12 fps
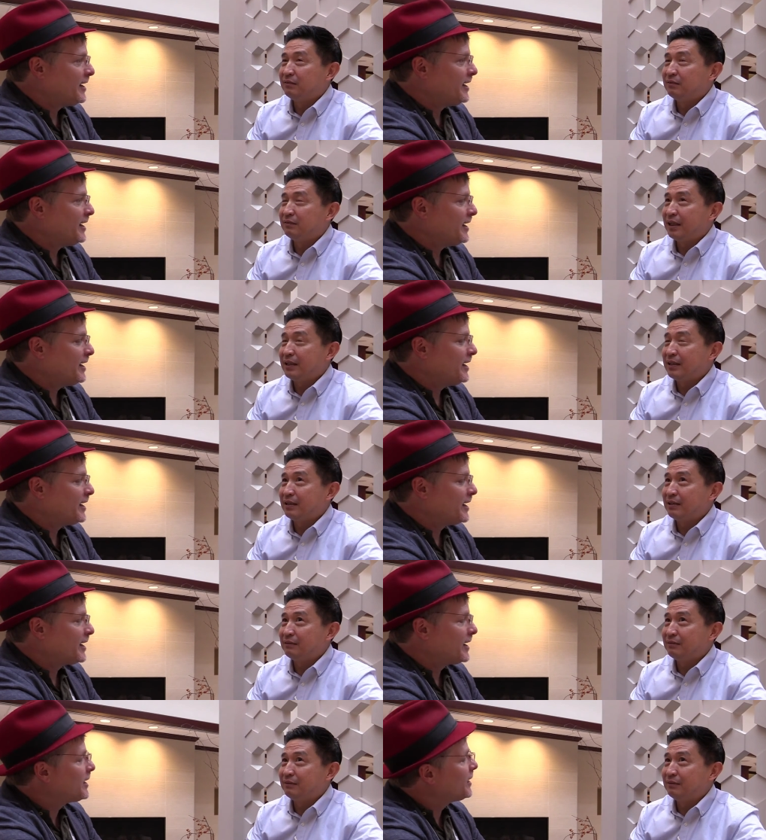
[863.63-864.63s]

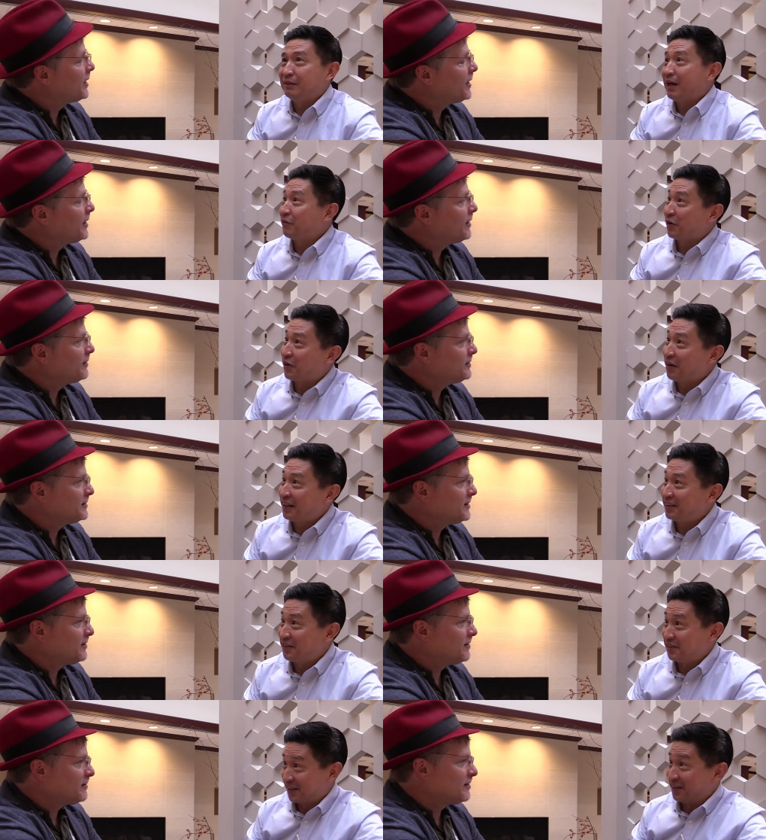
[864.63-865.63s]
Speaker 1: whether we have to correct
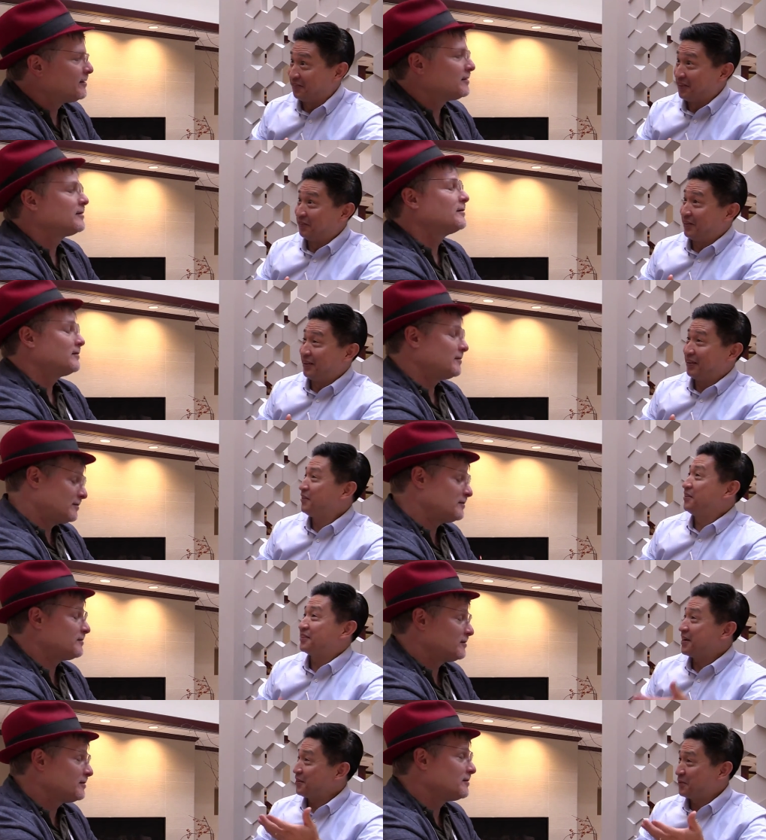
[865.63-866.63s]
ourselves. If we, you know,
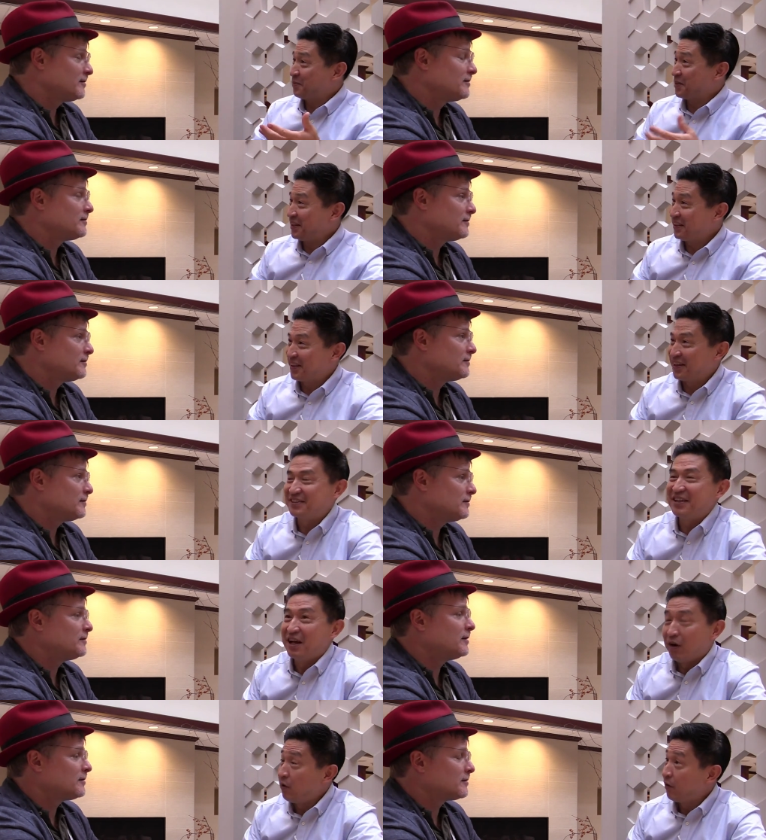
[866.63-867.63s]
it's hard to predict things,
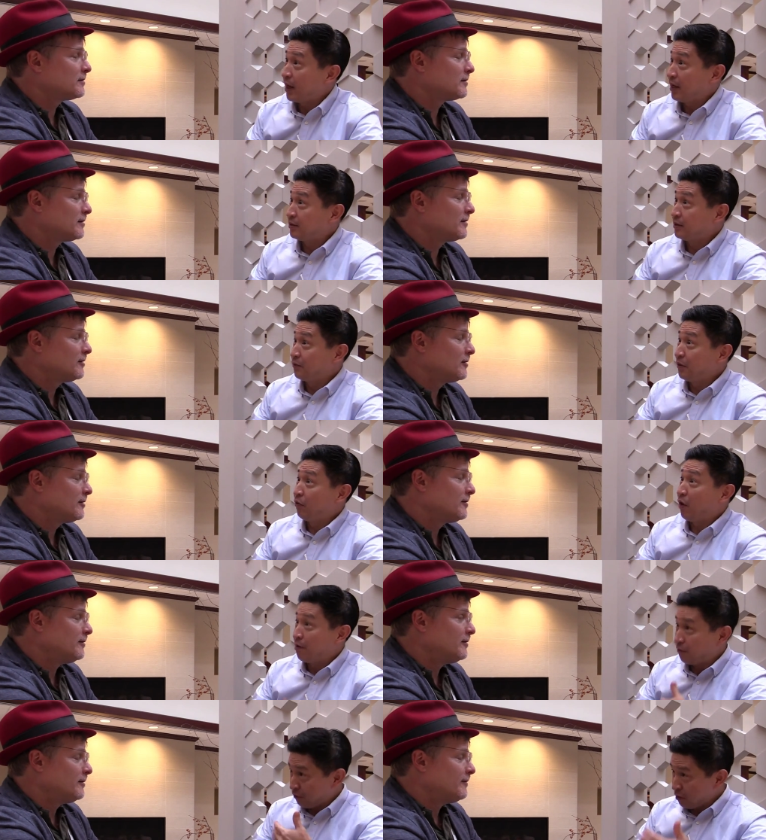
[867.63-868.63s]
yeah. or that uh, we
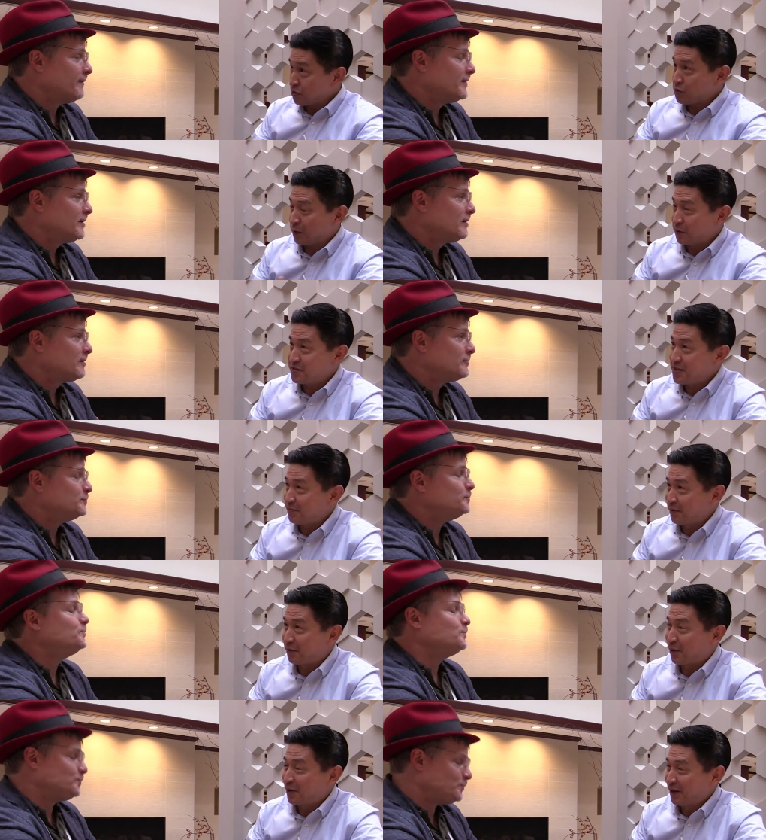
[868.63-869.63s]
reinforce what we said
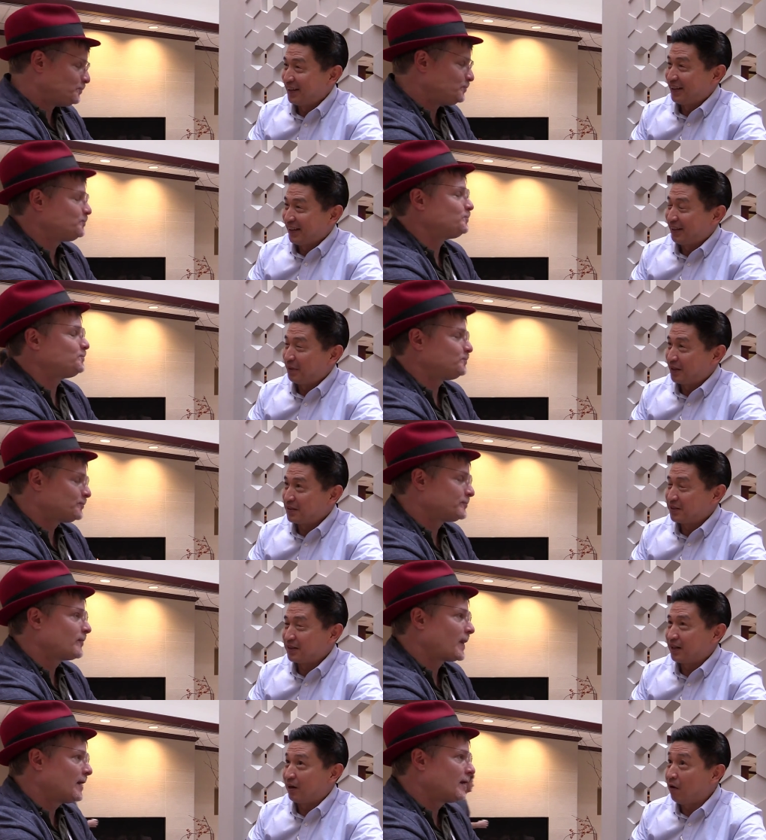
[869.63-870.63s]
before,
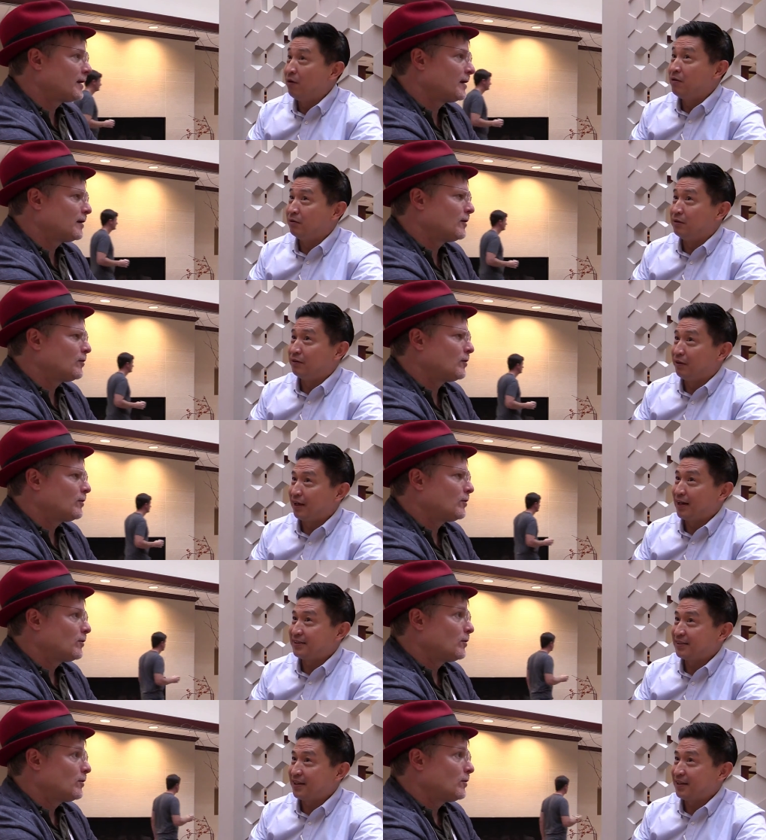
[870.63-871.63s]
because uh, oh, we
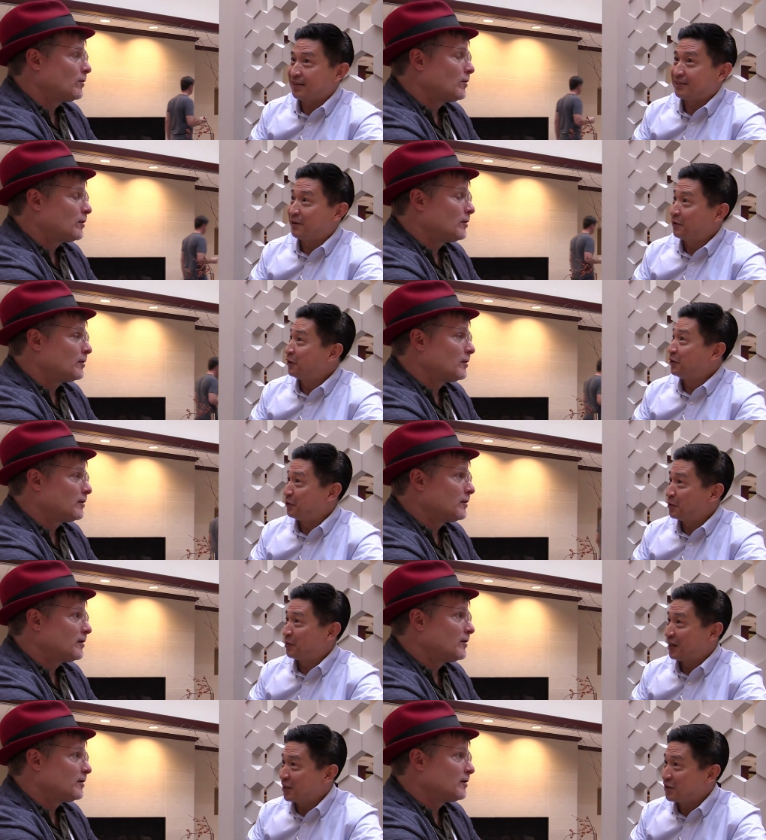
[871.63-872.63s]
realize that he has now gone into
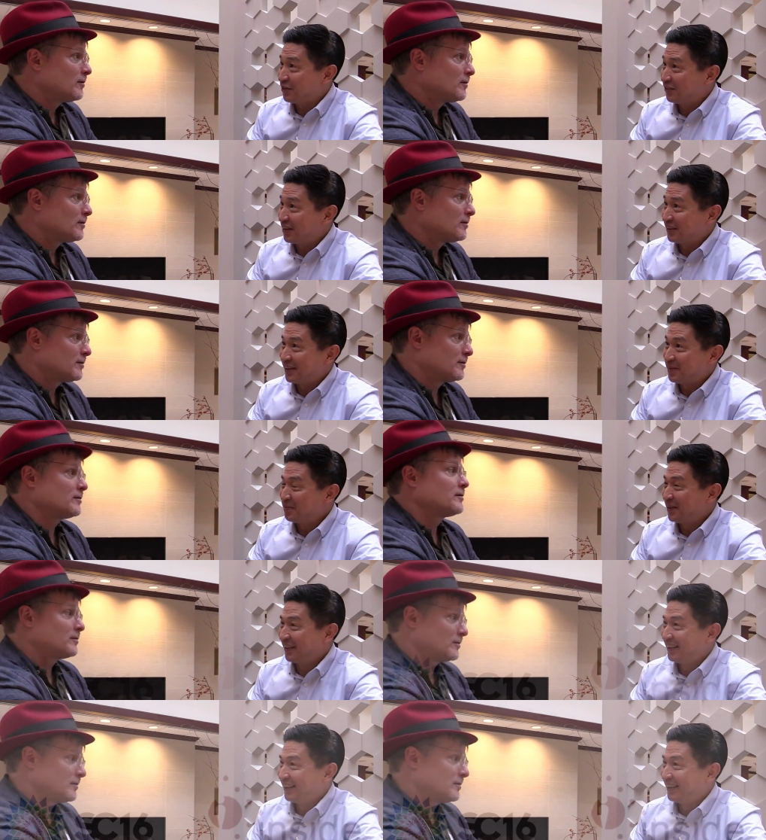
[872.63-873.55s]
production, for example.